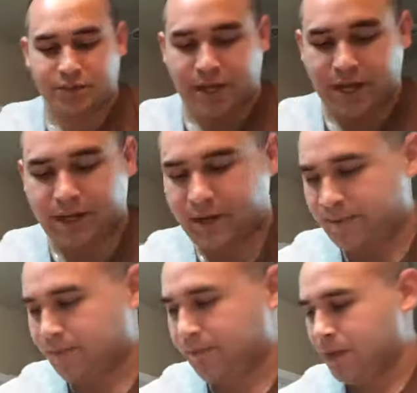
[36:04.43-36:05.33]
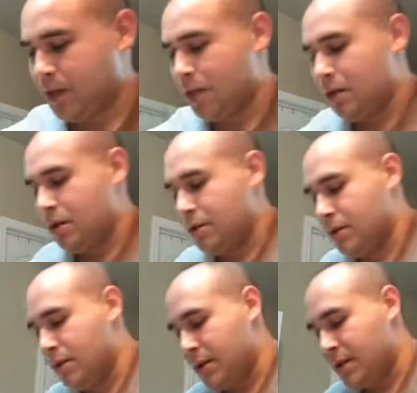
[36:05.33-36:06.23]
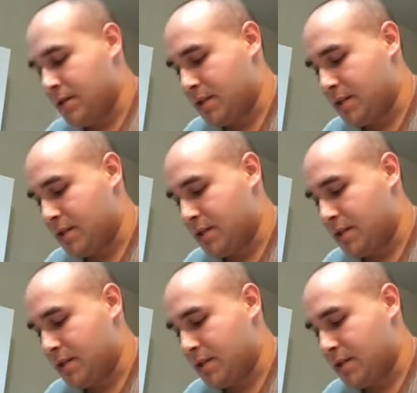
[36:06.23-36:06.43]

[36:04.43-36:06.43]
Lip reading: like. They